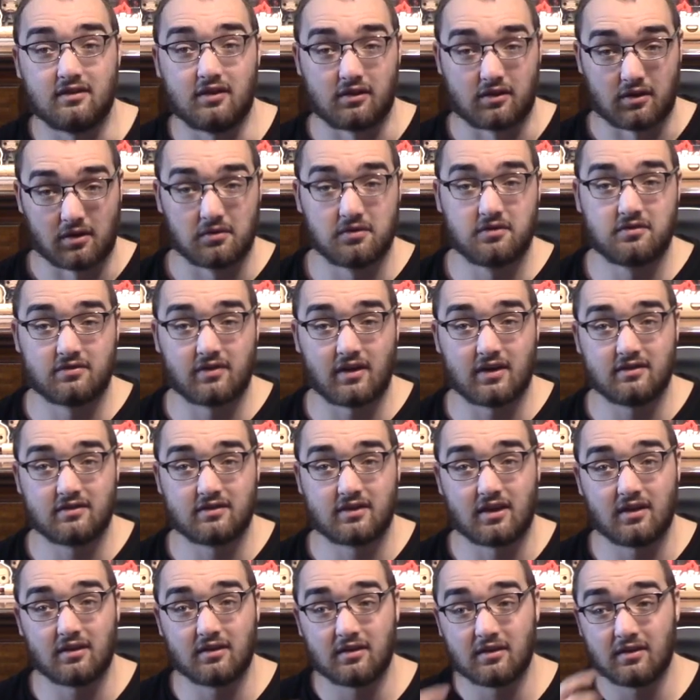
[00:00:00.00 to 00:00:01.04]
the Ghostface
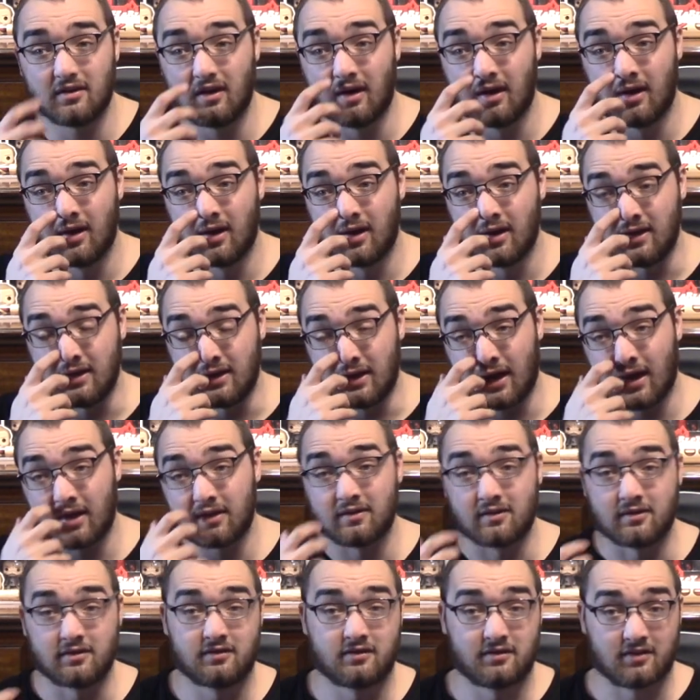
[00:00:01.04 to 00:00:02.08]
Killer, yeah,
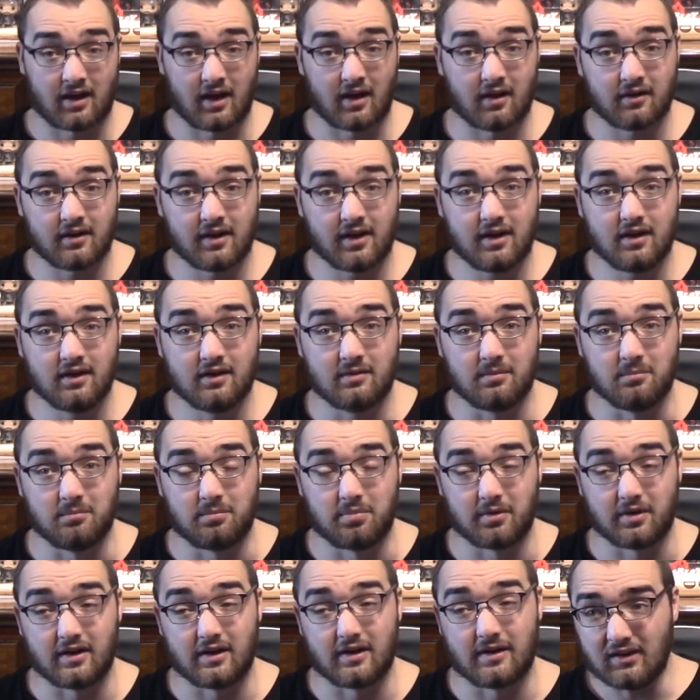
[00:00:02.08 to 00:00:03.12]
they're scary,
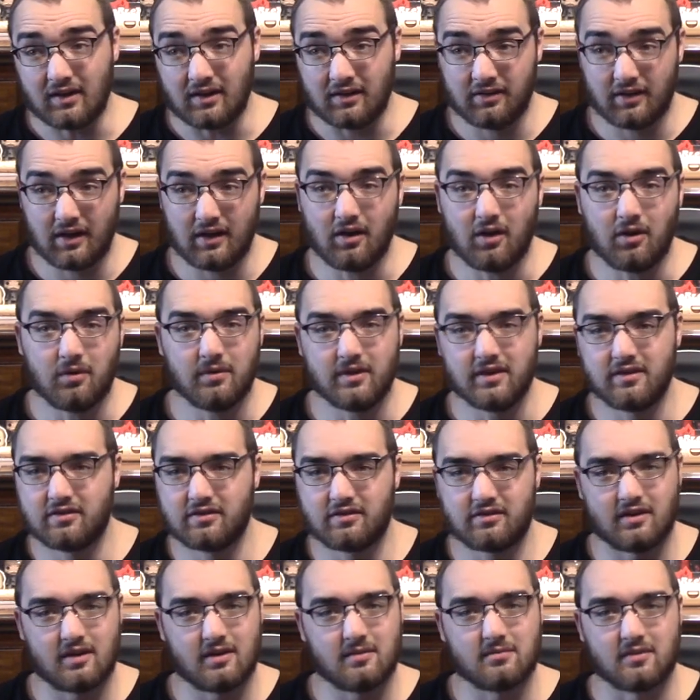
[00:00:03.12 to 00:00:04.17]
but they always
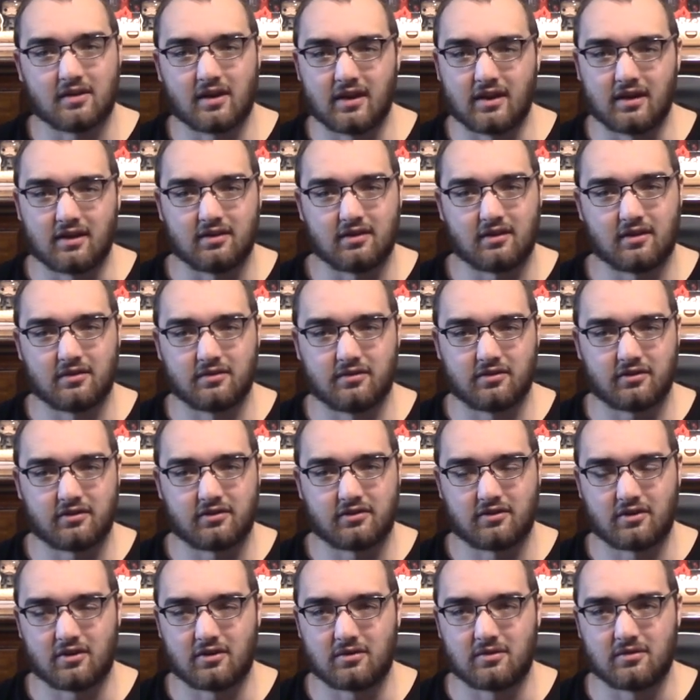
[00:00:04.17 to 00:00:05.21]
seem like they're just
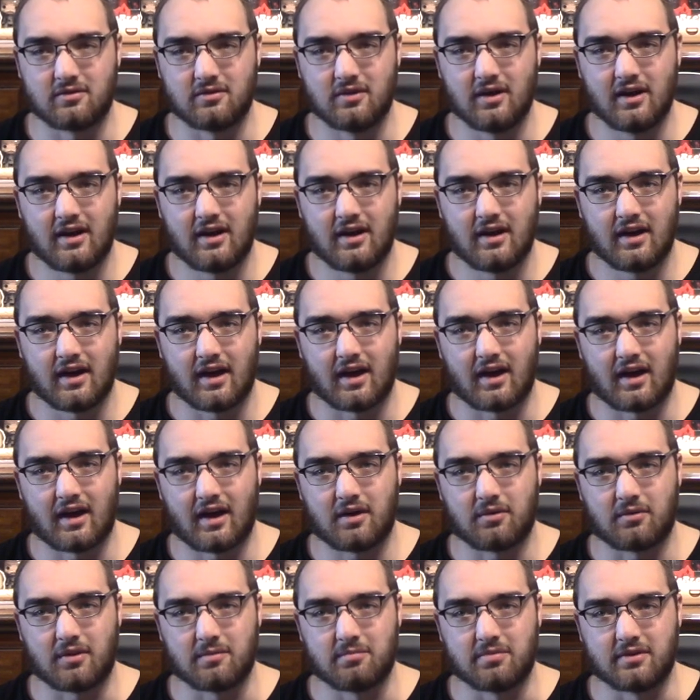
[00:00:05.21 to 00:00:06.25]
so, how
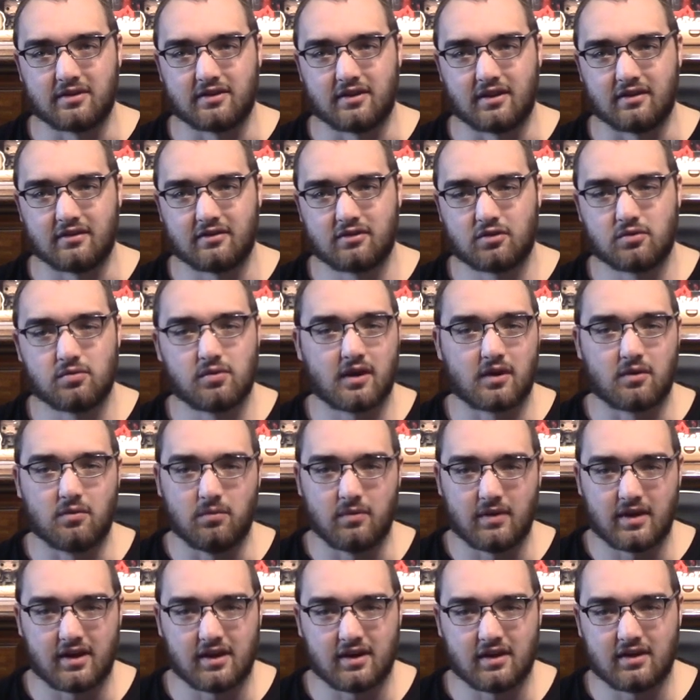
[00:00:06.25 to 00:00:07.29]
do I put this,
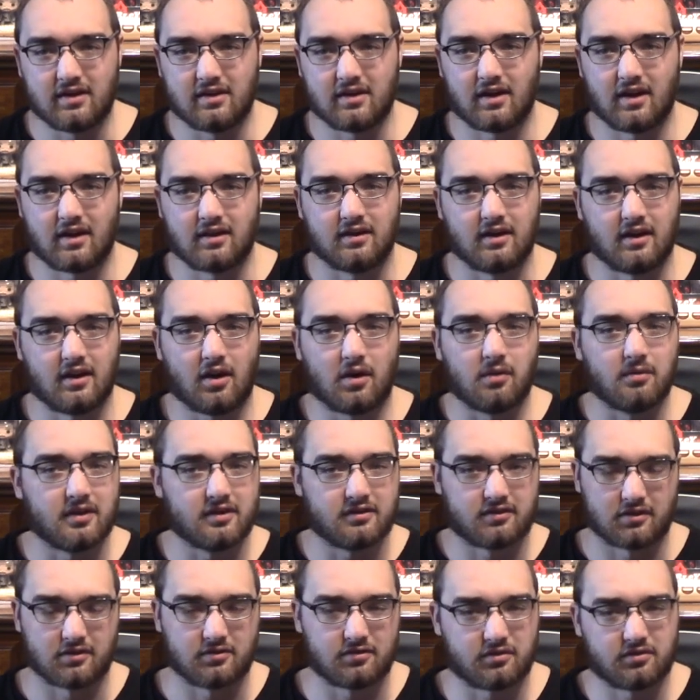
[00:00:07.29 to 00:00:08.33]
quick-witted, and they
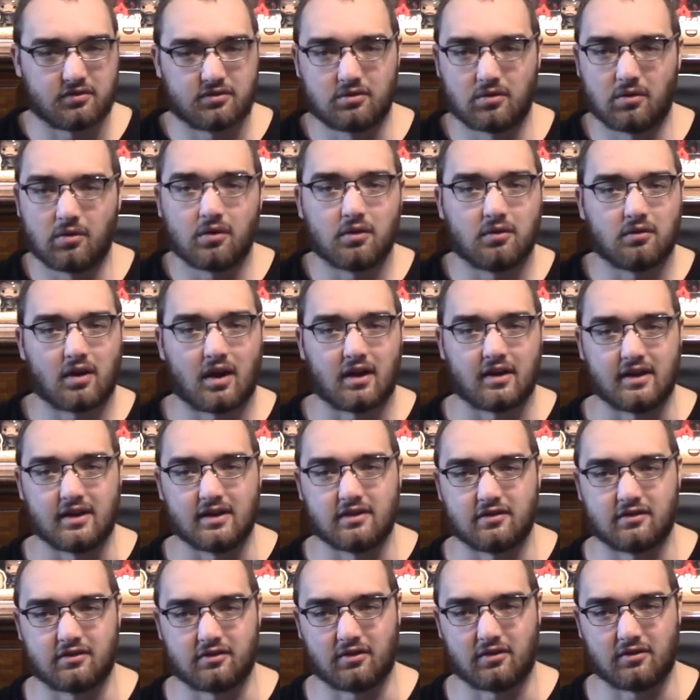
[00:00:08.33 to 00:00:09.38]
always are just throwing around
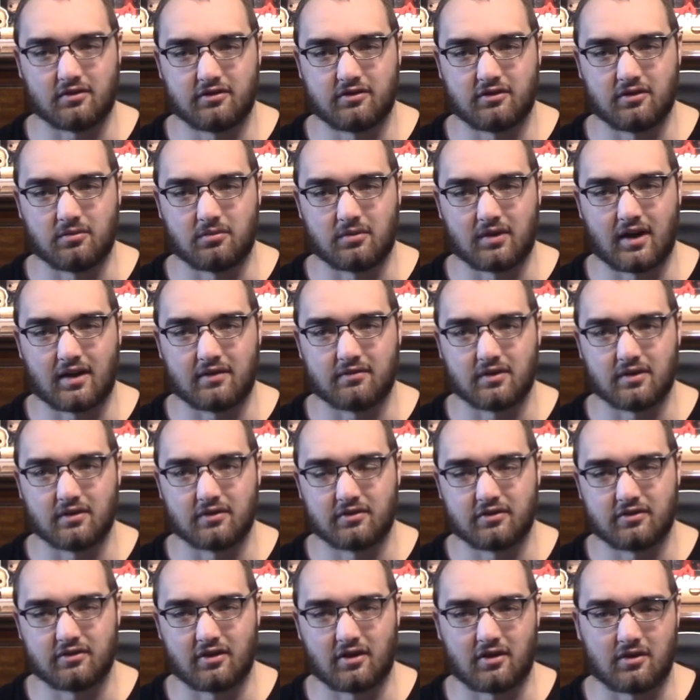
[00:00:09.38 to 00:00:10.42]
insults and whatever,
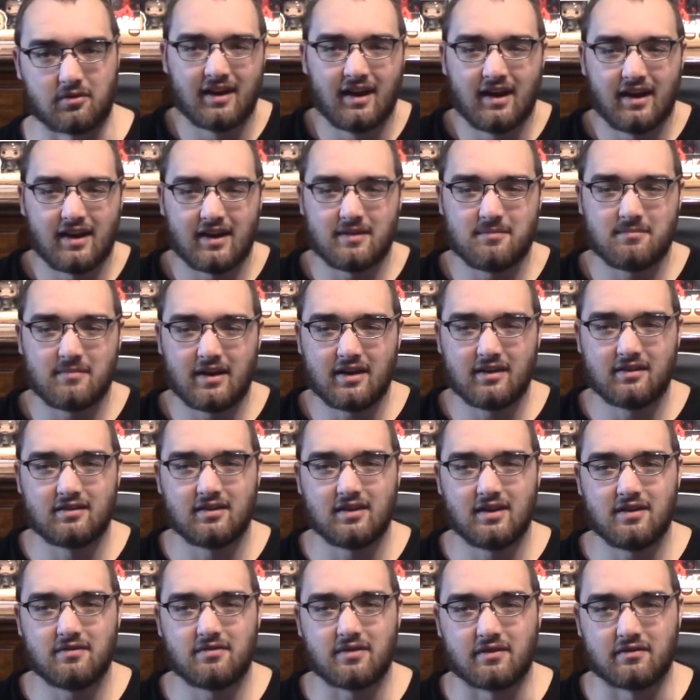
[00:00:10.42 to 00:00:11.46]
so it makes
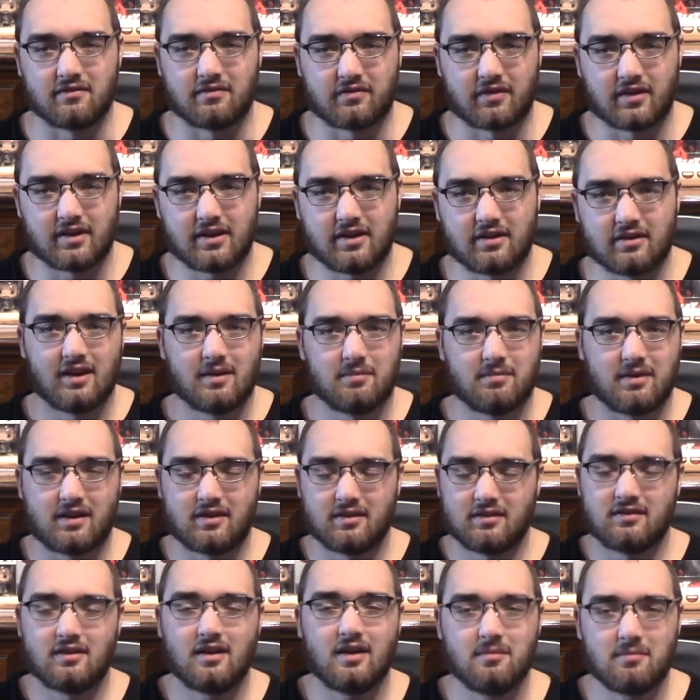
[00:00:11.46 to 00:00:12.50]
it even funnier,
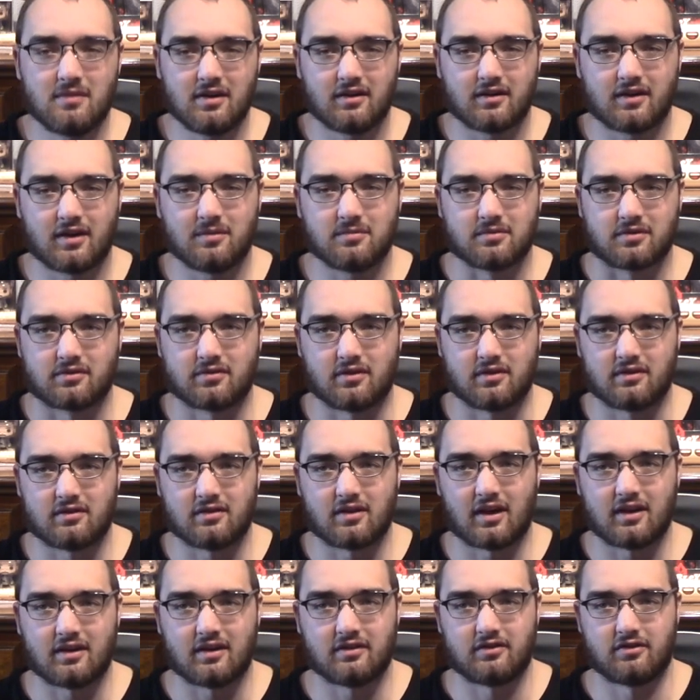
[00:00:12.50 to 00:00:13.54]
because Nightmare on Elm Street's
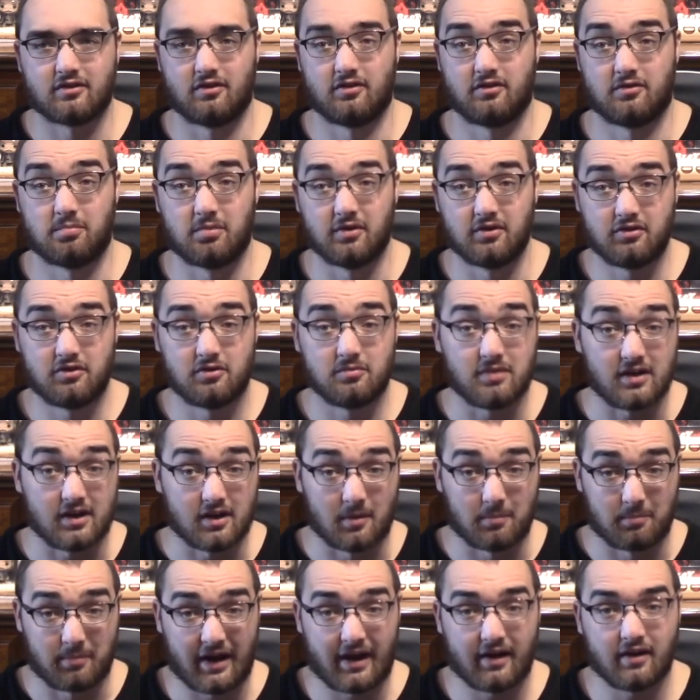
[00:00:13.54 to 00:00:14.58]
not necessarily supposed to be
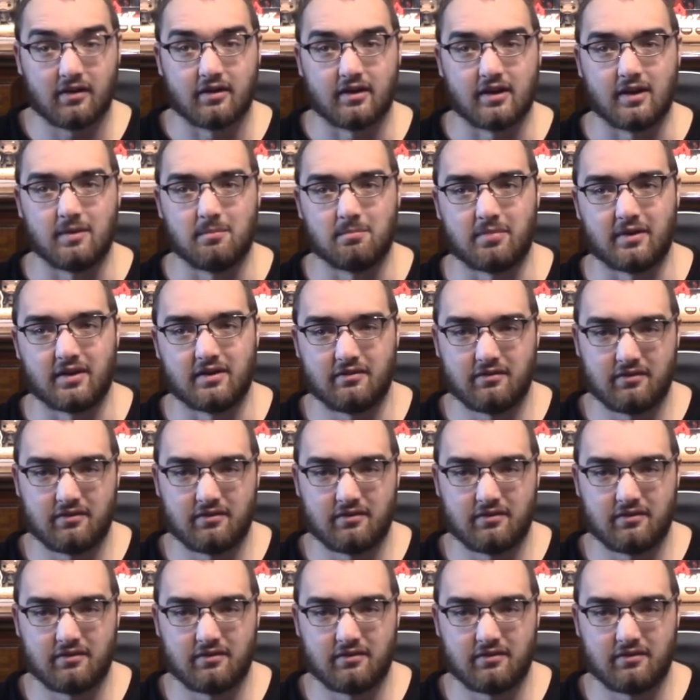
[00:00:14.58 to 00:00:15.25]
a parody, but